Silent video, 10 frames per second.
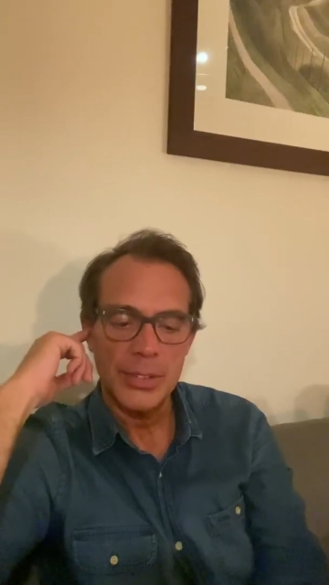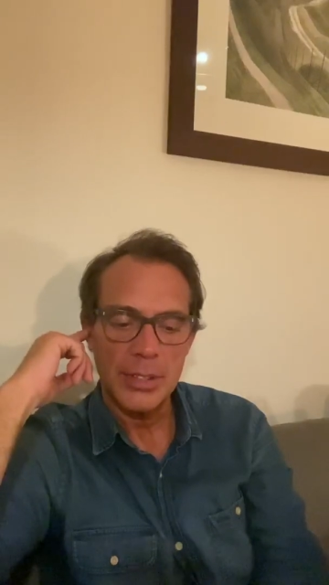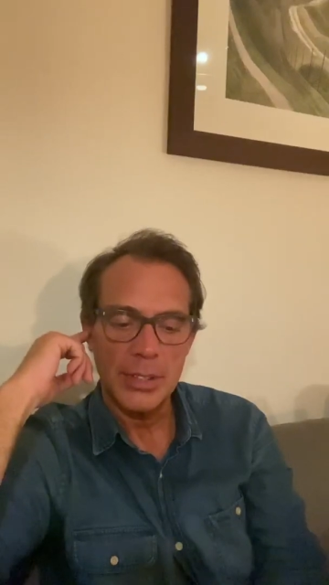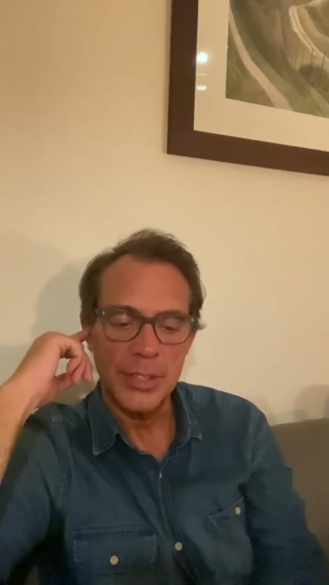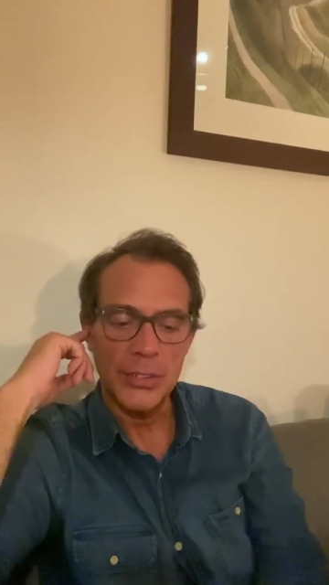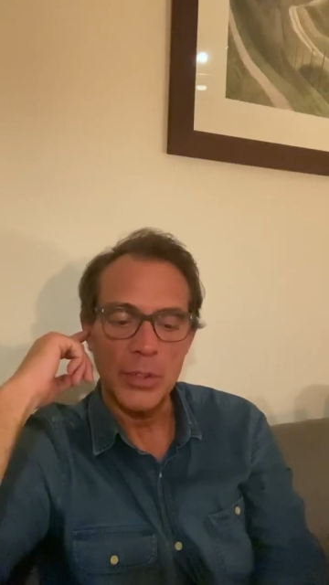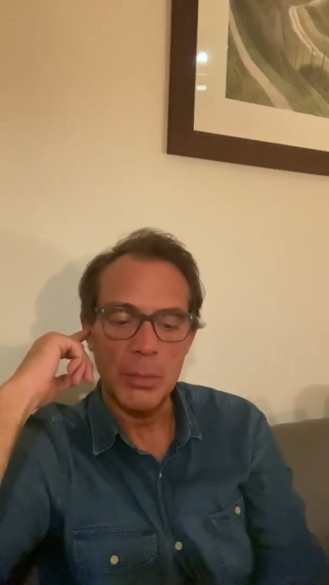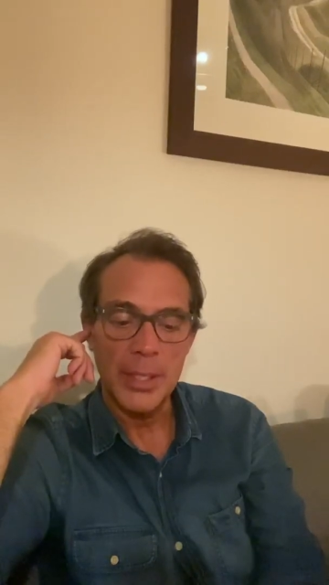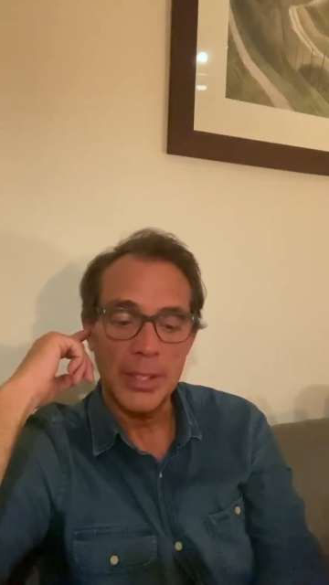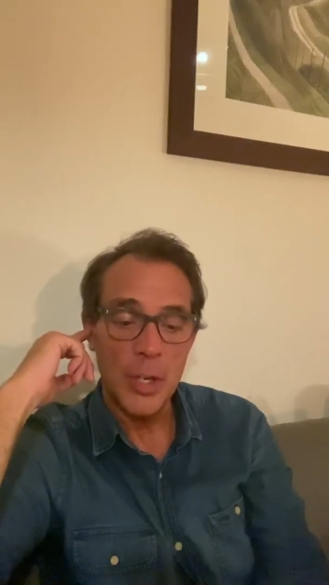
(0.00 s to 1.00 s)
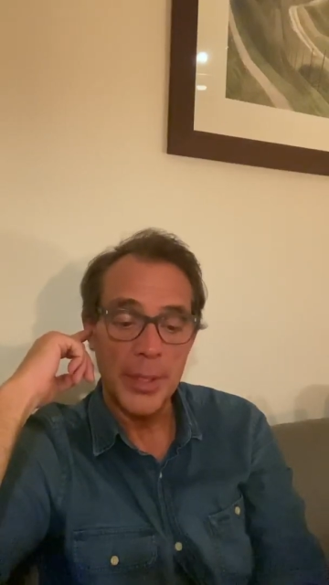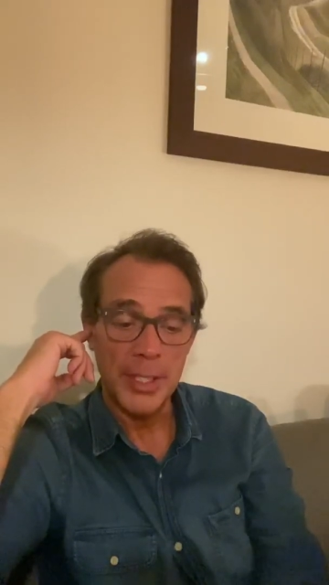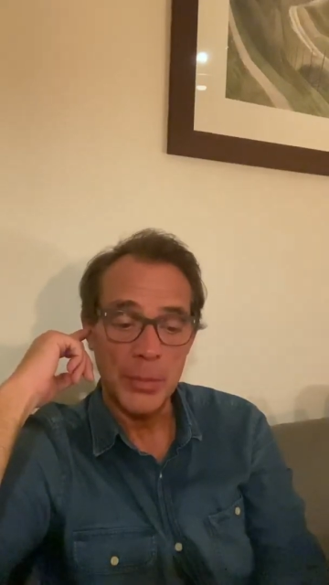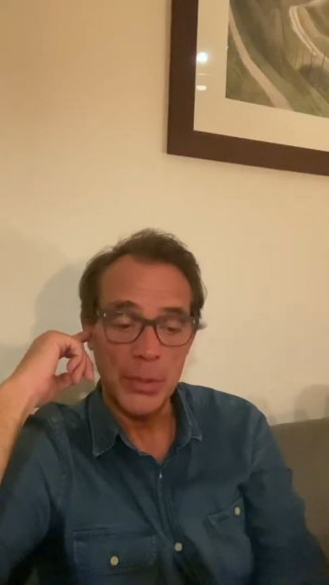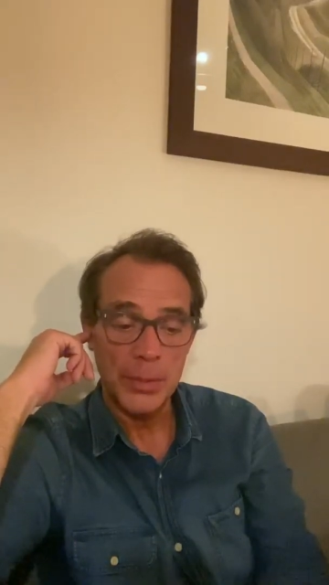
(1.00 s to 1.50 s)
is not my home
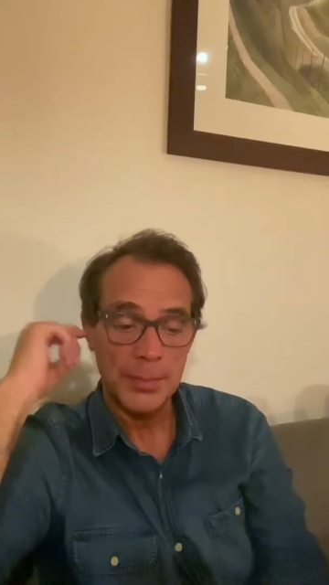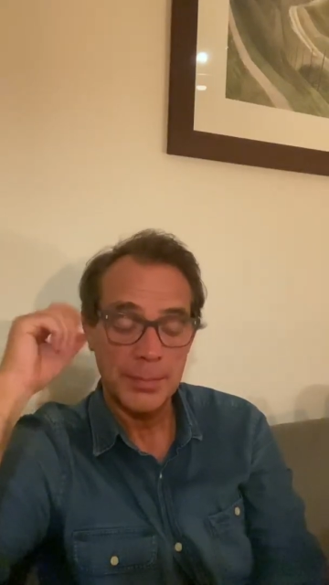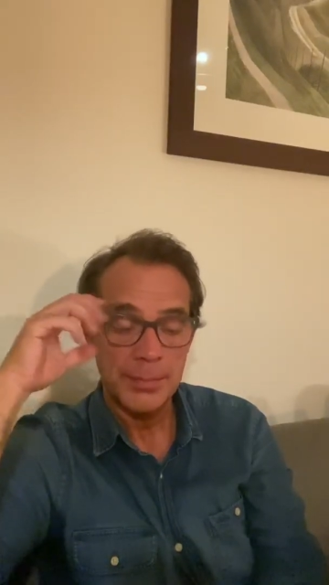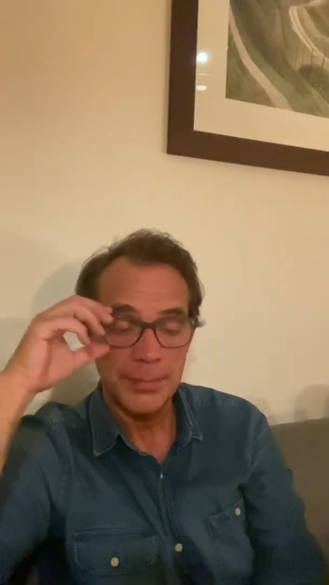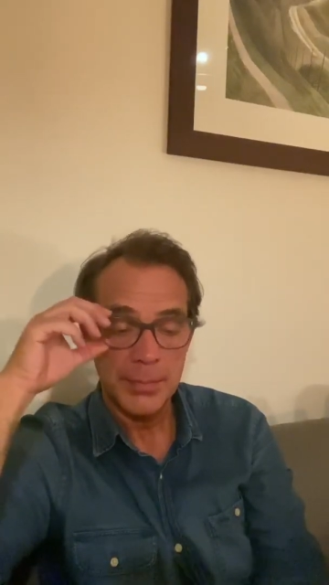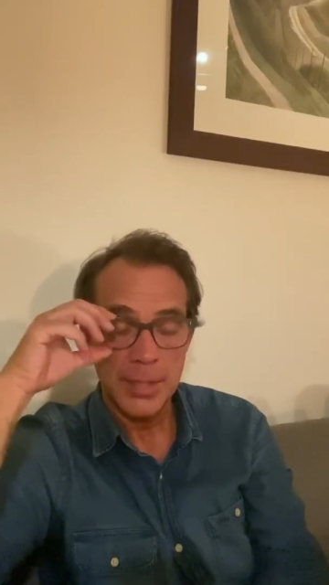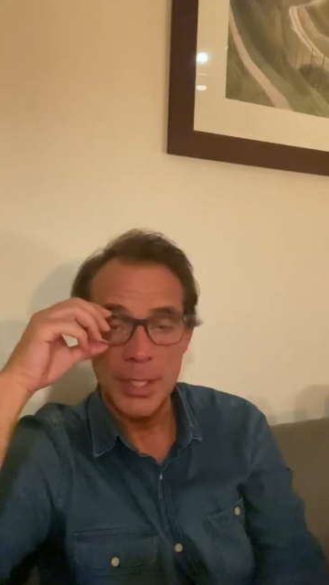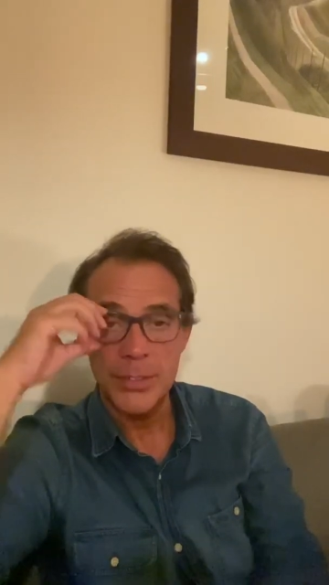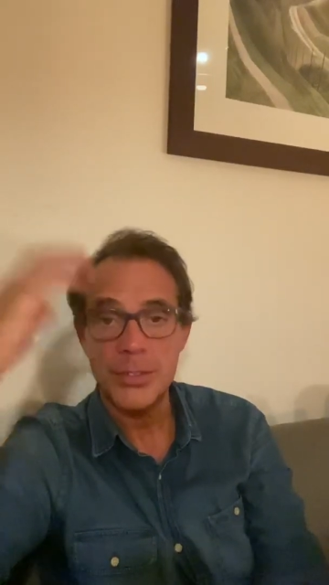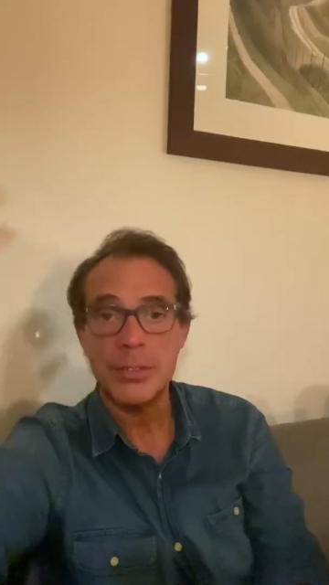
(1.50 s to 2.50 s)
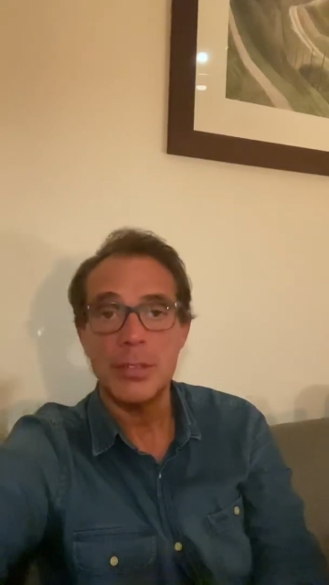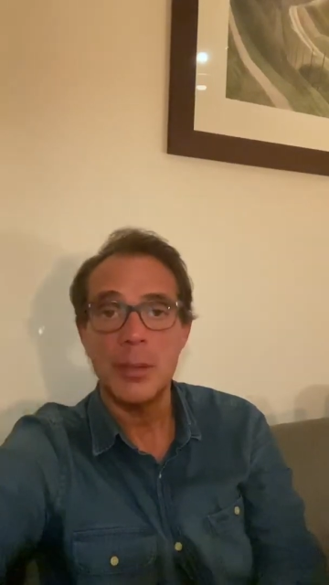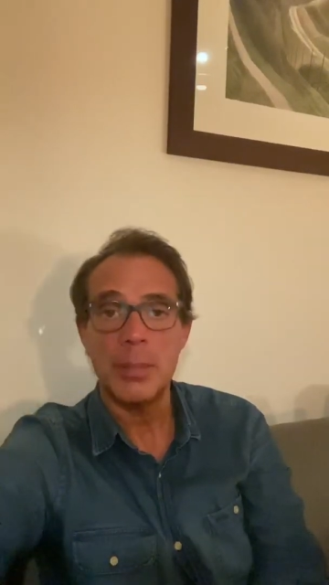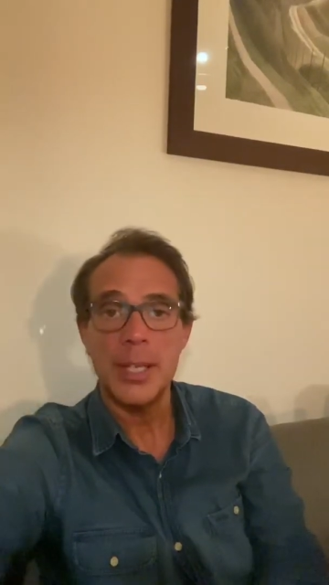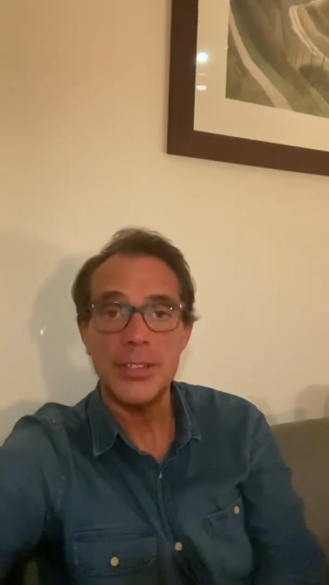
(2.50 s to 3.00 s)
anymore. It's a
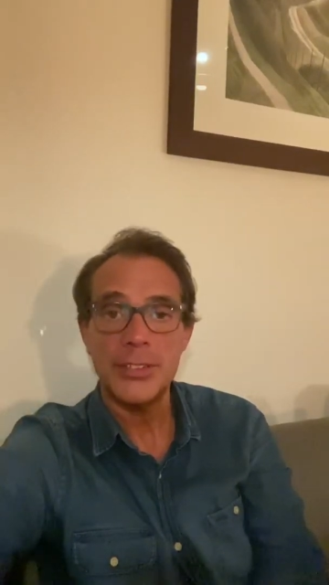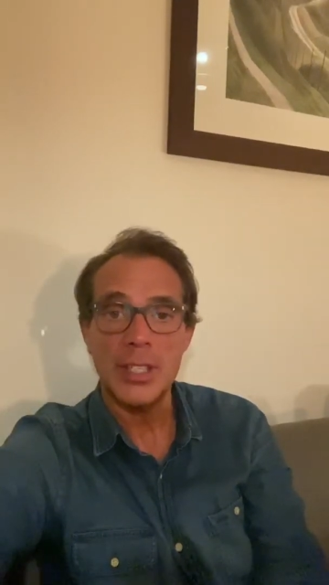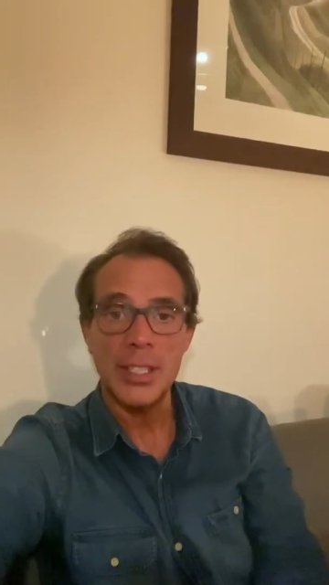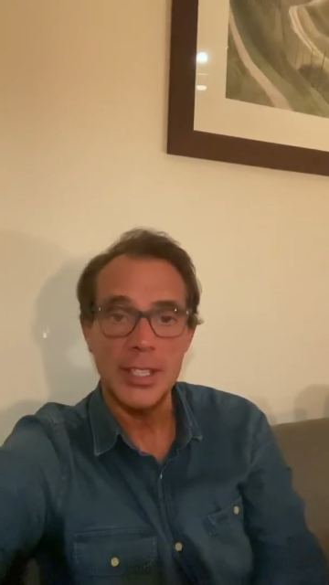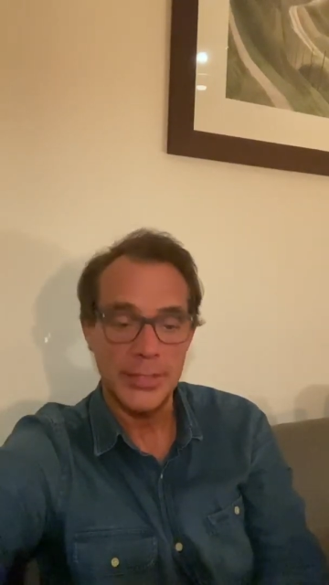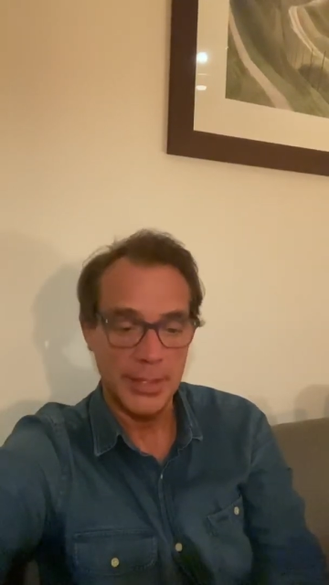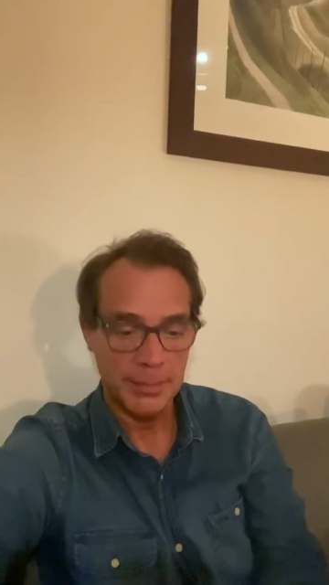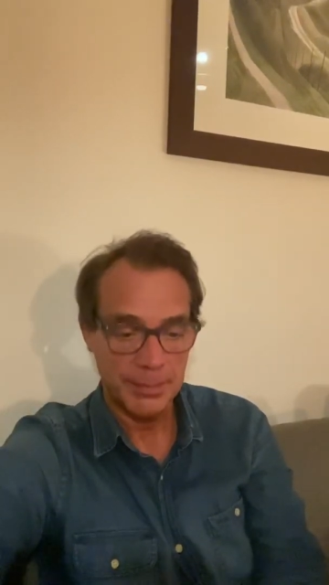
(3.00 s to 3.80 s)
place I live in.